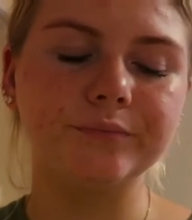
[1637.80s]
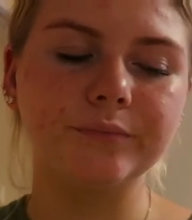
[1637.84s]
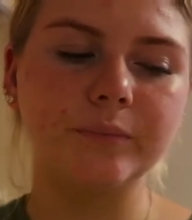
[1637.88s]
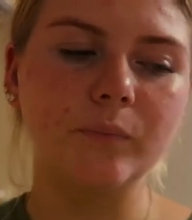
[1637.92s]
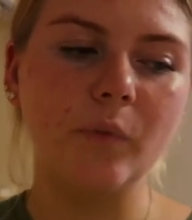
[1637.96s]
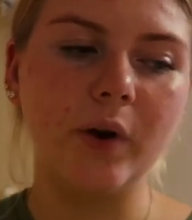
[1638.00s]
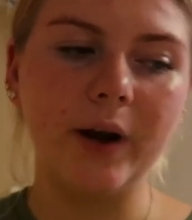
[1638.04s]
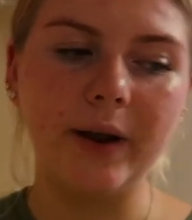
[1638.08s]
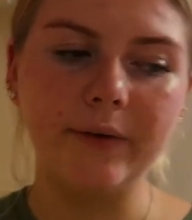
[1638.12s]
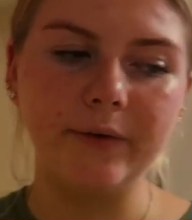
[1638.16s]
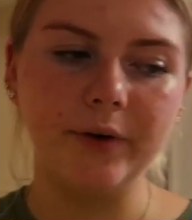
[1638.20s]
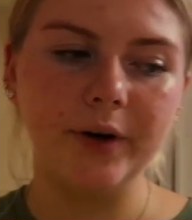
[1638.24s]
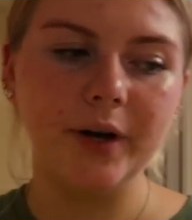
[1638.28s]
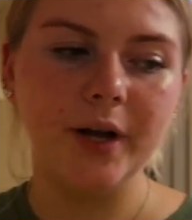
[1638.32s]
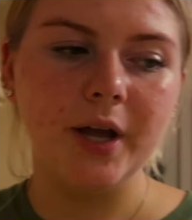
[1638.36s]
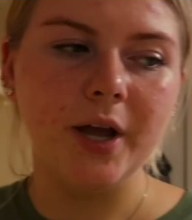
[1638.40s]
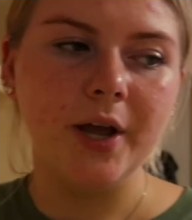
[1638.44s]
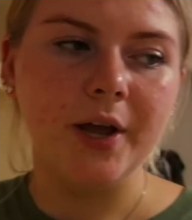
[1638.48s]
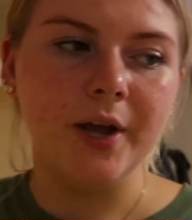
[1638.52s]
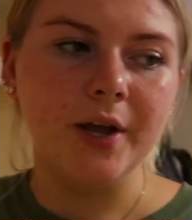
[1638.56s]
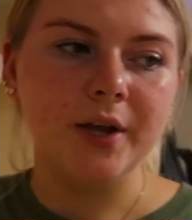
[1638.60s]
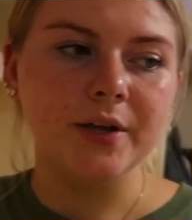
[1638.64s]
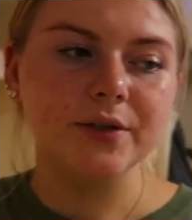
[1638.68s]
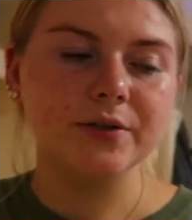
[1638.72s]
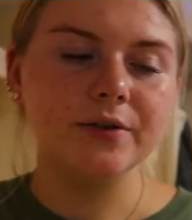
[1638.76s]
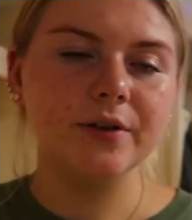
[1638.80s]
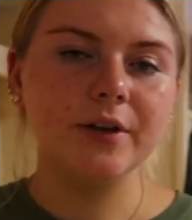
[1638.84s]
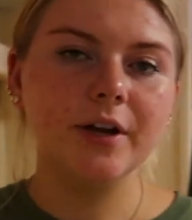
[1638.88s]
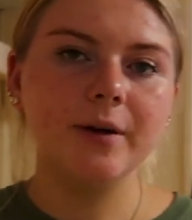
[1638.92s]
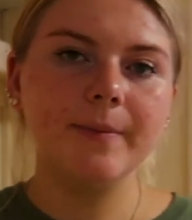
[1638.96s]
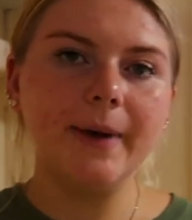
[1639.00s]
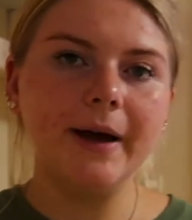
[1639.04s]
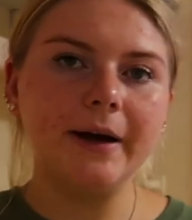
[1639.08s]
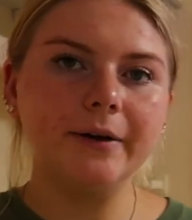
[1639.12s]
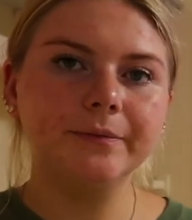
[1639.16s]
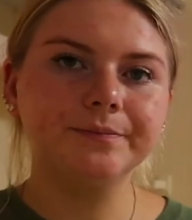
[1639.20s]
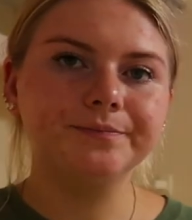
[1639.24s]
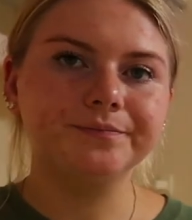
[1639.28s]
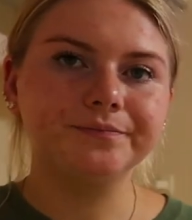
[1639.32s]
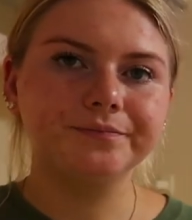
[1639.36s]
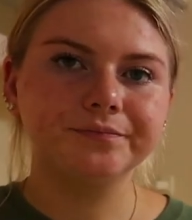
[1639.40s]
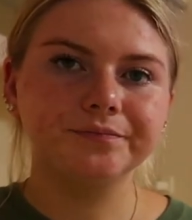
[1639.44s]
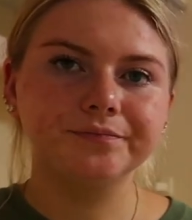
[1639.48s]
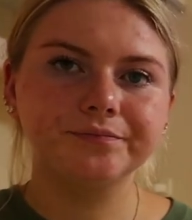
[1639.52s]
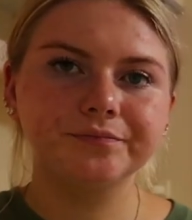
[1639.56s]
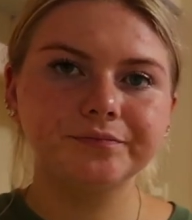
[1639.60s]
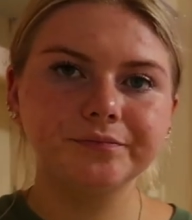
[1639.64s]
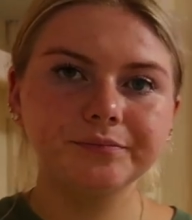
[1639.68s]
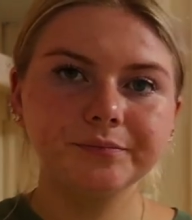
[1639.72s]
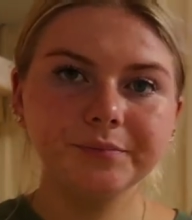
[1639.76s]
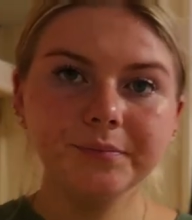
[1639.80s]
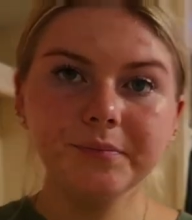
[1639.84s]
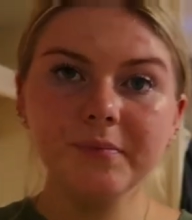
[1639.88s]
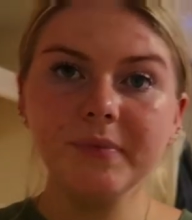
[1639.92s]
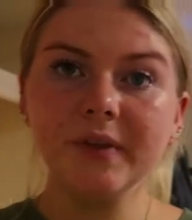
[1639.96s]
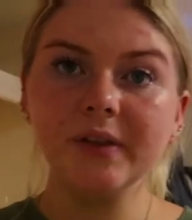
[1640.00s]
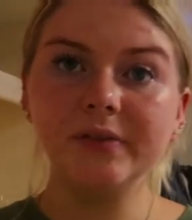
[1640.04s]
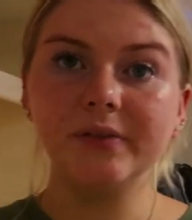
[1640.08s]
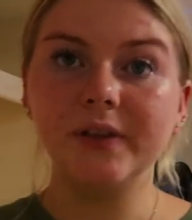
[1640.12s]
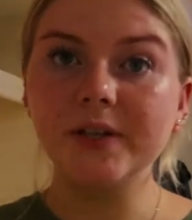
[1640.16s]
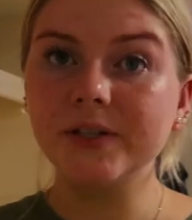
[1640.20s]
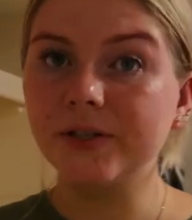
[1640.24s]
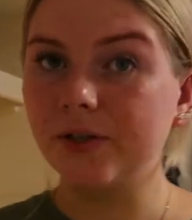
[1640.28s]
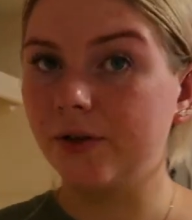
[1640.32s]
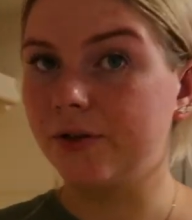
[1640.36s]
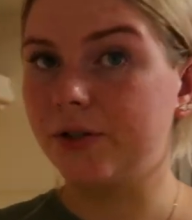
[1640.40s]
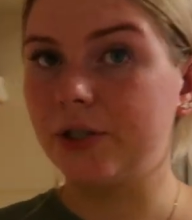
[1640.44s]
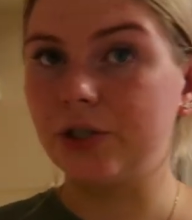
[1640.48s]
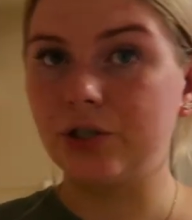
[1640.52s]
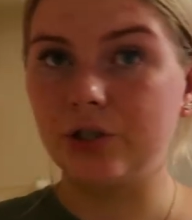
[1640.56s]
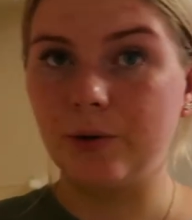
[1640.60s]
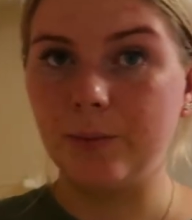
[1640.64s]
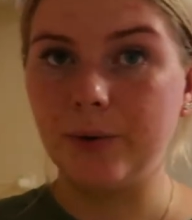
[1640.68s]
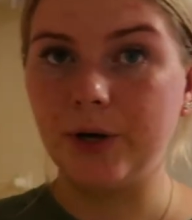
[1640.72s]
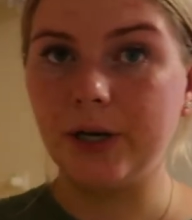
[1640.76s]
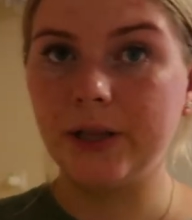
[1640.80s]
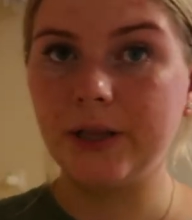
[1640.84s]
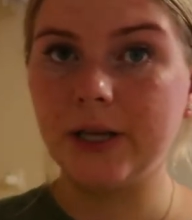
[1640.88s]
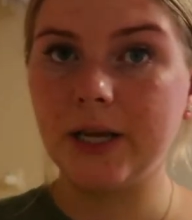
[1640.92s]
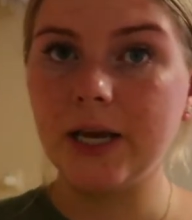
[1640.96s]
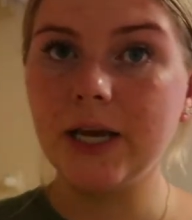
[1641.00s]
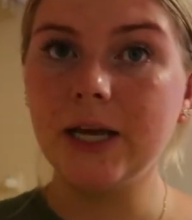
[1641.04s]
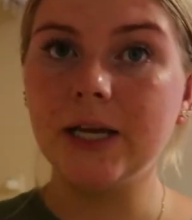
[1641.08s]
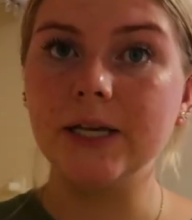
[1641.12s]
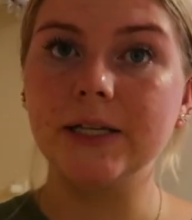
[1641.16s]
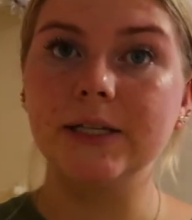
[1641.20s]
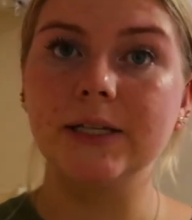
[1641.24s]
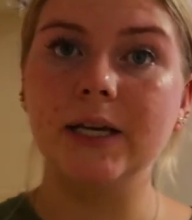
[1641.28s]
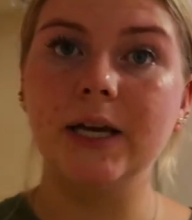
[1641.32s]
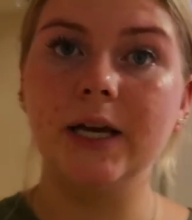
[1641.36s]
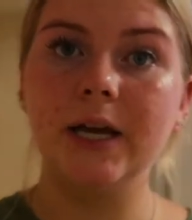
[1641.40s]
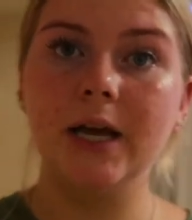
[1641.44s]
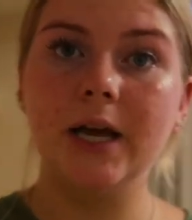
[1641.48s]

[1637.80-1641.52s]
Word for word: whatever. So they come out, they start distributing the keys.